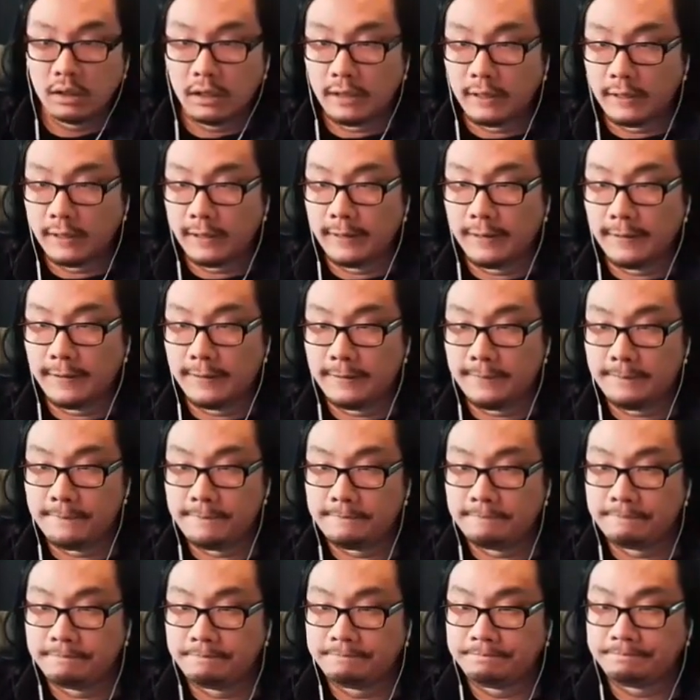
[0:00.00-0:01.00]

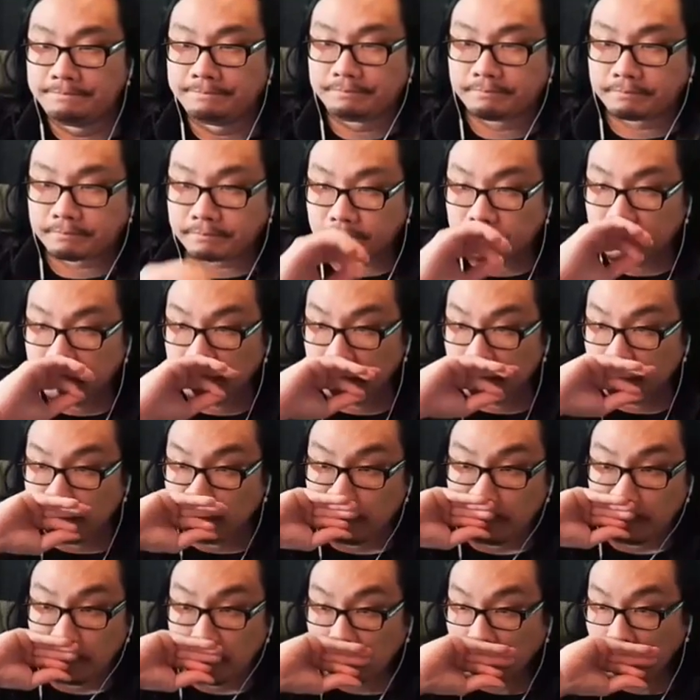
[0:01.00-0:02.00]
Um,
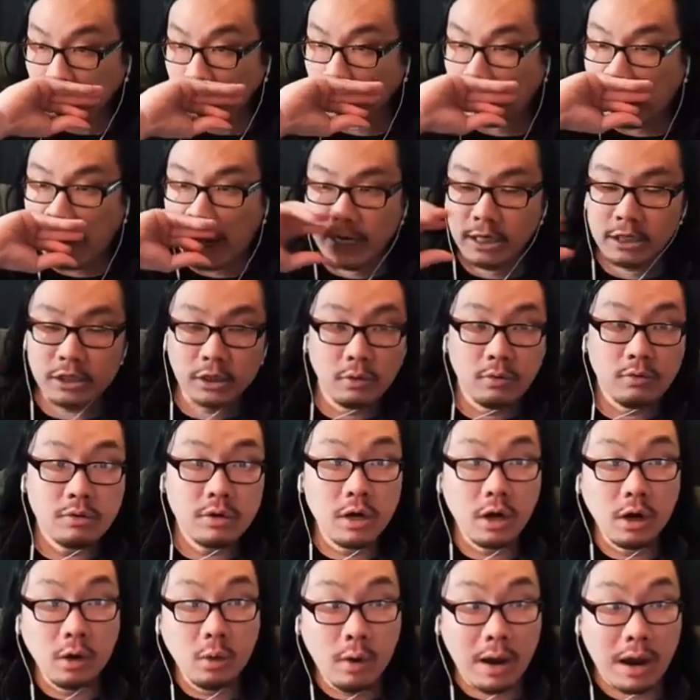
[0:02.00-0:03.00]
I don't
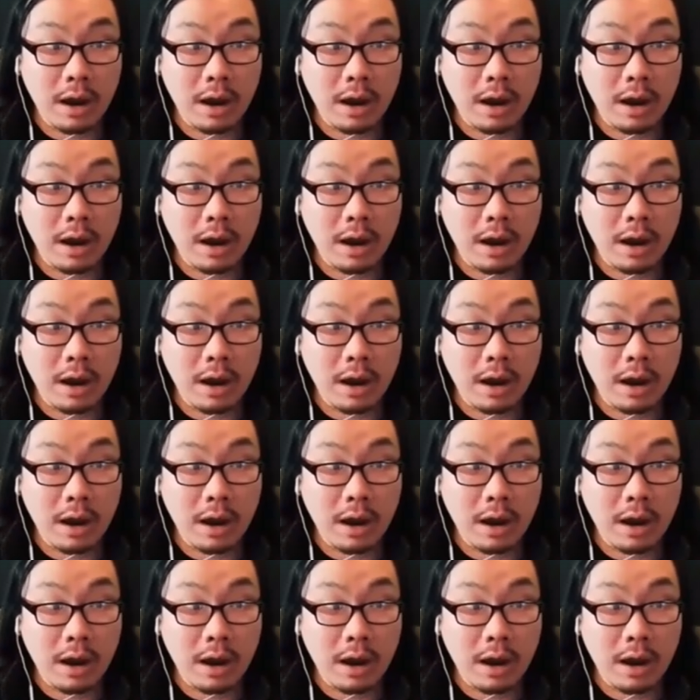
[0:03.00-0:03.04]
know